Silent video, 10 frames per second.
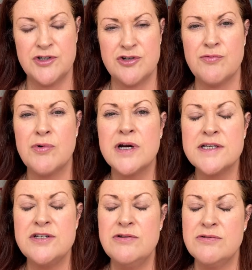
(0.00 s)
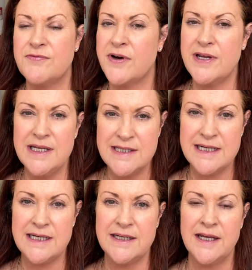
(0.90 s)
which are words used very
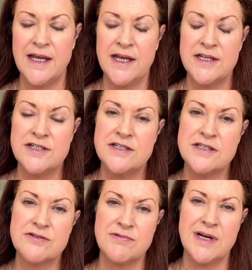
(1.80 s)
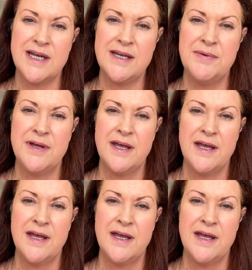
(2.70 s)
easily to describe